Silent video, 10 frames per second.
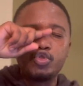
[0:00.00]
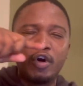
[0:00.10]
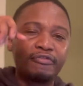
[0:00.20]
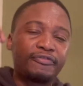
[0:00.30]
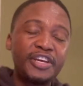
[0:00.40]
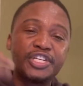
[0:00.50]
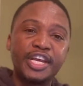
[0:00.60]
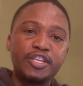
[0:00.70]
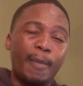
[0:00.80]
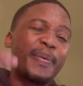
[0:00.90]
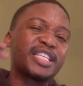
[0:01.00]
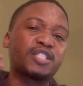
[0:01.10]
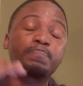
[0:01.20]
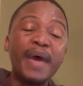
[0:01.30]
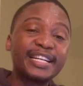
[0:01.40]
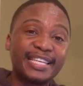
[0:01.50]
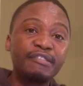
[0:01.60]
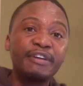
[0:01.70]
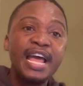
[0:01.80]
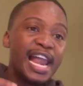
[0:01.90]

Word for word: your vision, your perspective,